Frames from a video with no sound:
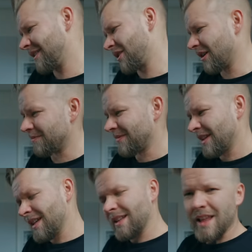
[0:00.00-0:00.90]
so
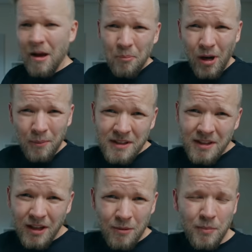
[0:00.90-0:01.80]
that probably
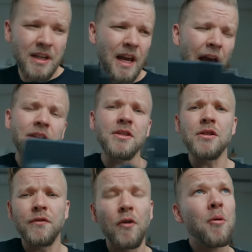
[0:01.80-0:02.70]
isn't gonna be as
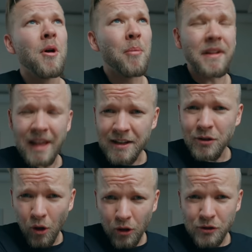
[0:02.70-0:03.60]
useful, but that
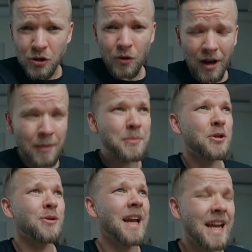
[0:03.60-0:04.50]
is also up
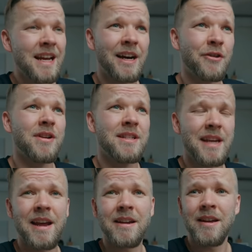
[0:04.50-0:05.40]
to
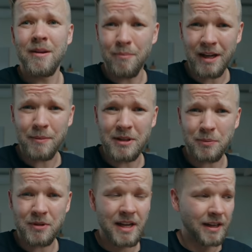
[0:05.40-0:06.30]
810
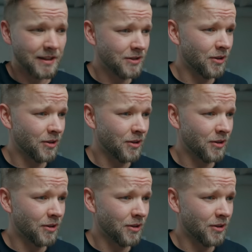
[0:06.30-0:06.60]
megabits per second.